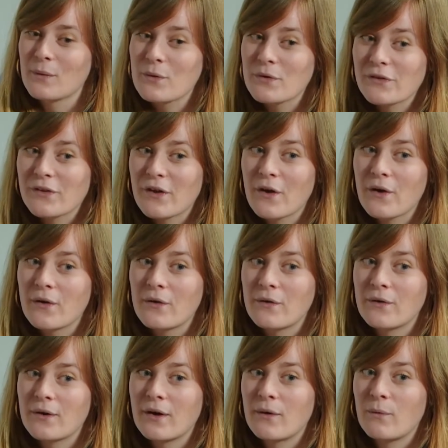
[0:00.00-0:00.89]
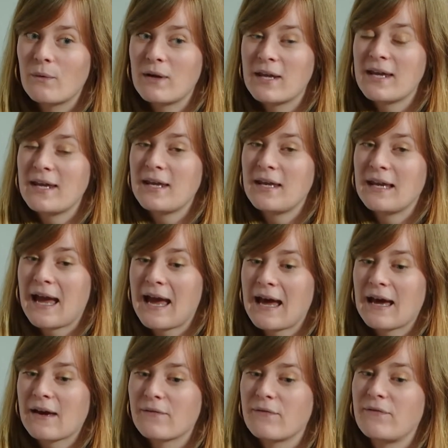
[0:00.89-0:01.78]
Also, we
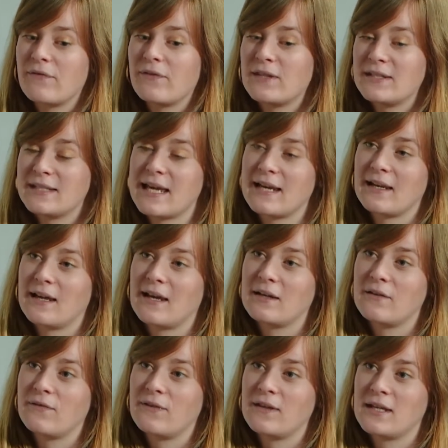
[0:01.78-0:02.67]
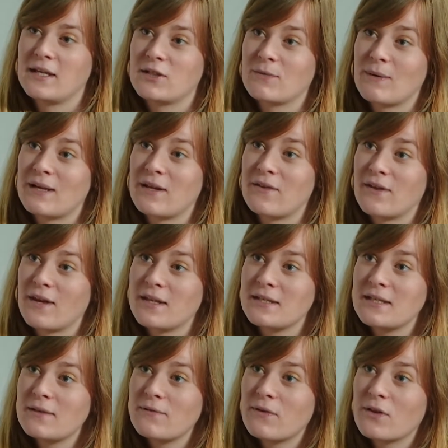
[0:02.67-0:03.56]
have the deadline of the year
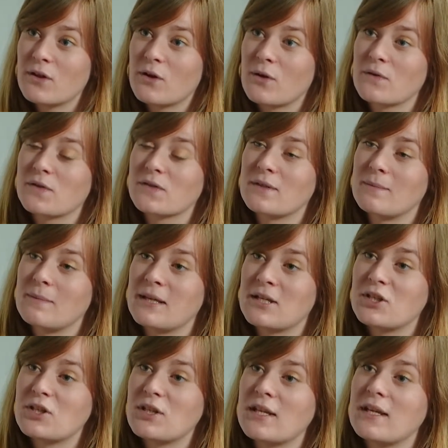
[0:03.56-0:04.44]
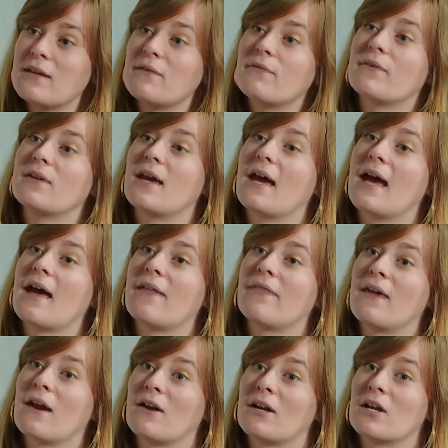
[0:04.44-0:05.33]
2030 for the goals to be achieved, and
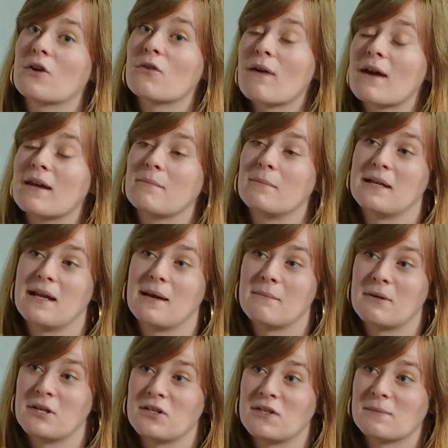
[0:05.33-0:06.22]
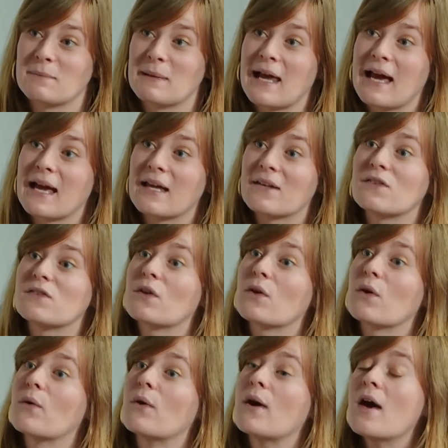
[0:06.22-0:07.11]
they're an incredibly ambitious plan.
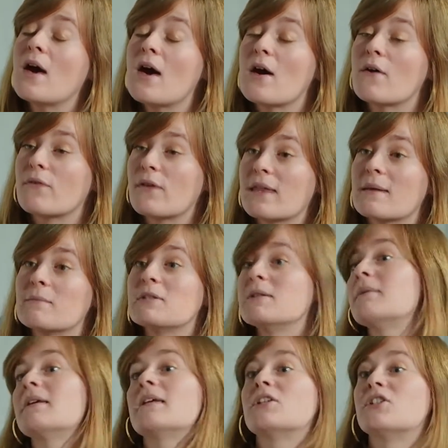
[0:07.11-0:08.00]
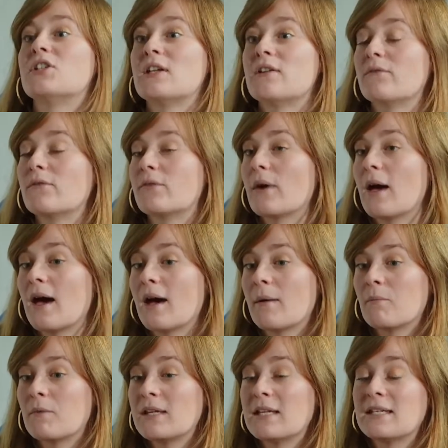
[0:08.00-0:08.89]
So for them to be achieved,
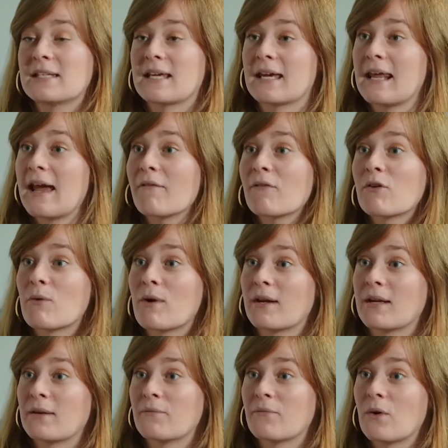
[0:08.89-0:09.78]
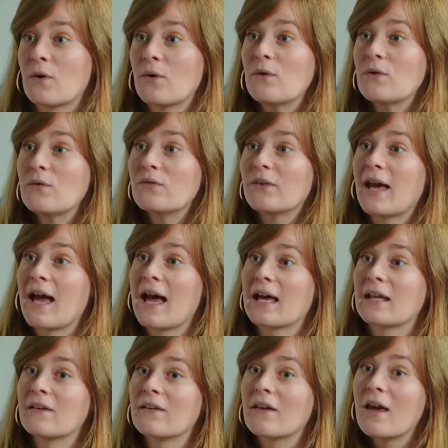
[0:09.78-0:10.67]
we need to get everyone involved,
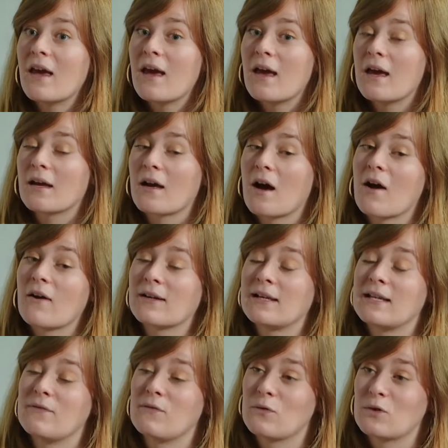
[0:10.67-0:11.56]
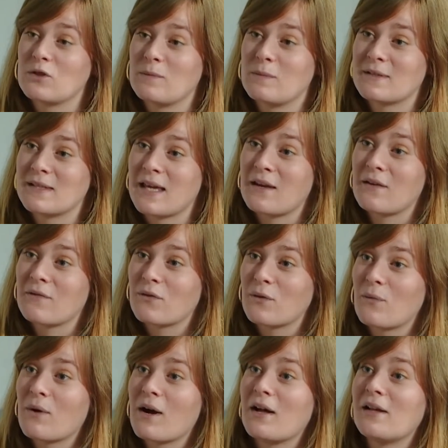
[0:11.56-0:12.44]
and currently 40% of
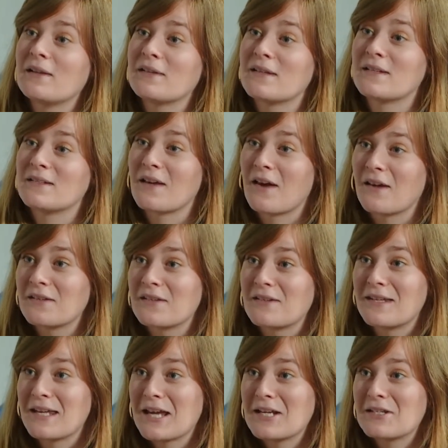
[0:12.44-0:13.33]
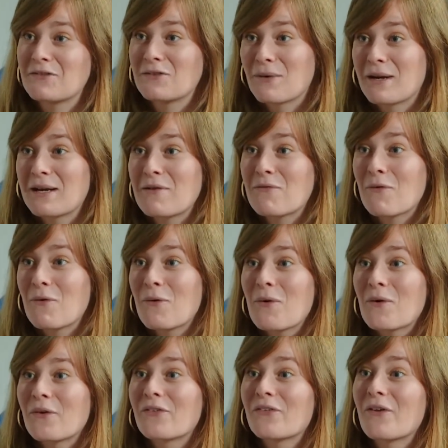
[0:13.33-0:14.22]
the world is under the age of
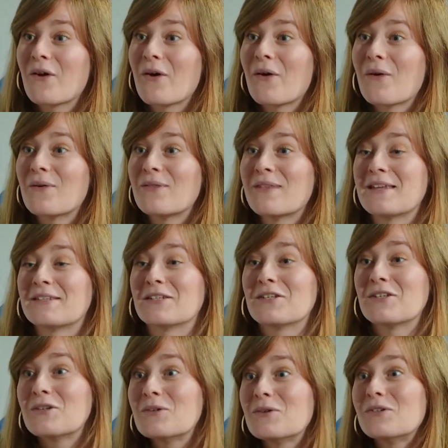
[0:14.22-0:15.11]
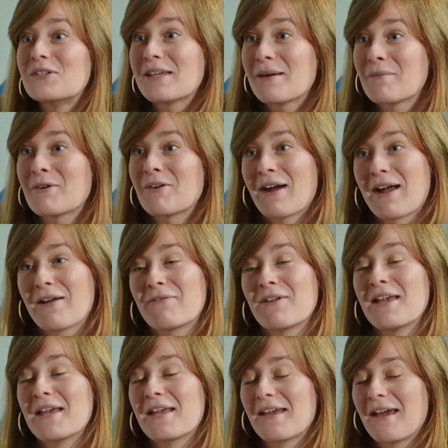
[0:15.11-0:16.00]
24. So there's a huge
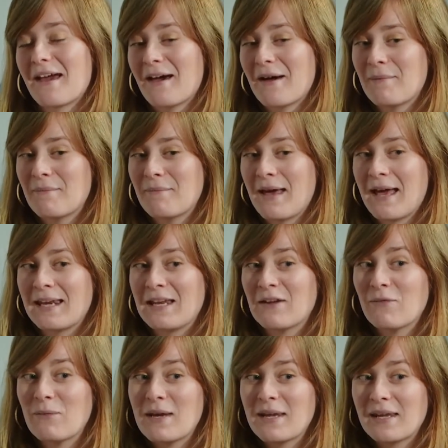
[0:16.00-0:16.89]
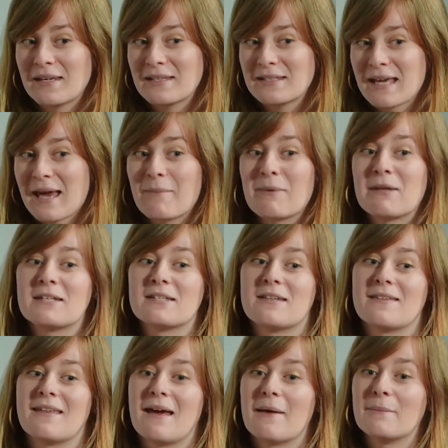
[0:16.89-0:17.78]
demographic, and if we can tap
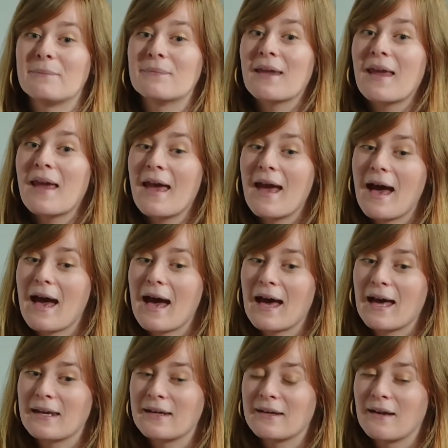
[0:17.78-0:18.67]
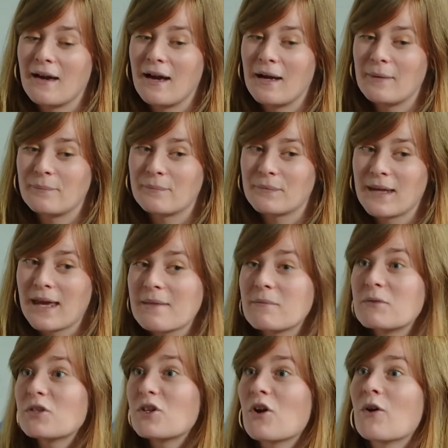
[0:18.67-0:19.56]
into them and get them
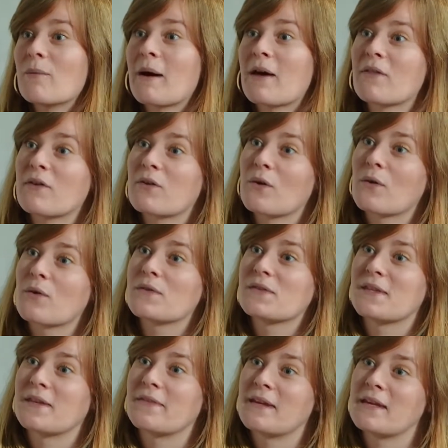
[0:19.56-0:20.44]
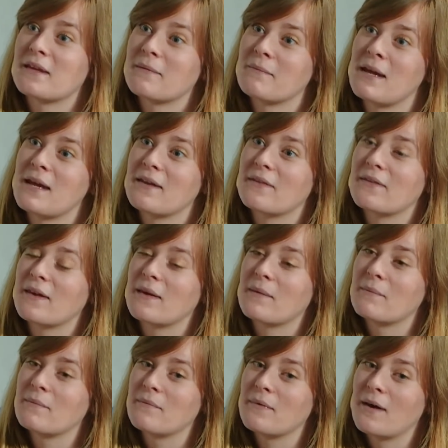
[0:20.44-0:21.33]
to know about the goals, then they can make
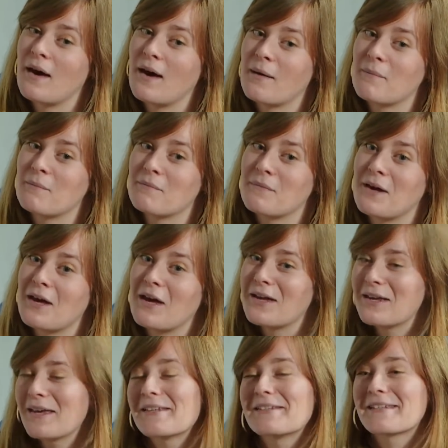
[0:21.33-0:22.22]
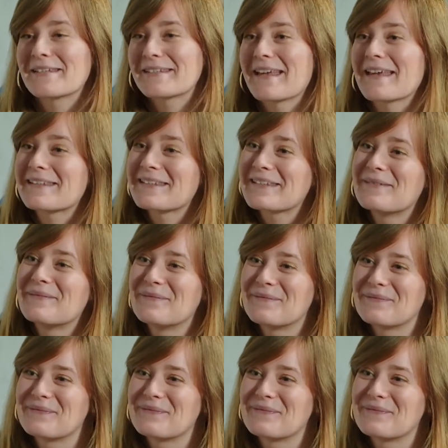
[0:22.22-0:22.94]
them a success.